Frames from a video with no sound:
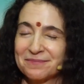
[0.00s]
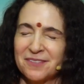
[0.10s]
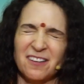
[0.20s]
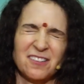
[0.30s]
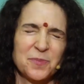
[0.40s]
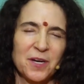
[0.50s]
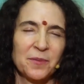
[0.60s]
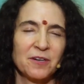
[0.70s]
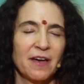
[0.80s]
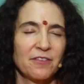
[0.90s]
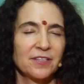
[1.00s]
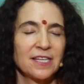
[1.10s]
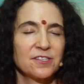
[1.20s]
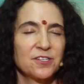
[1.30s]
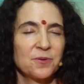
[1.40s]
Not an experiment, rather.
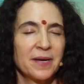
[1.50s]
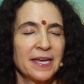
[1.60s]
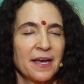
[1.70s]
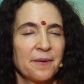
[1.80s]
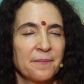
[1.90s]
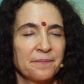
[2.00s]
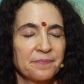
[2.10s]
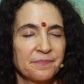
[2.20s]
Let's do an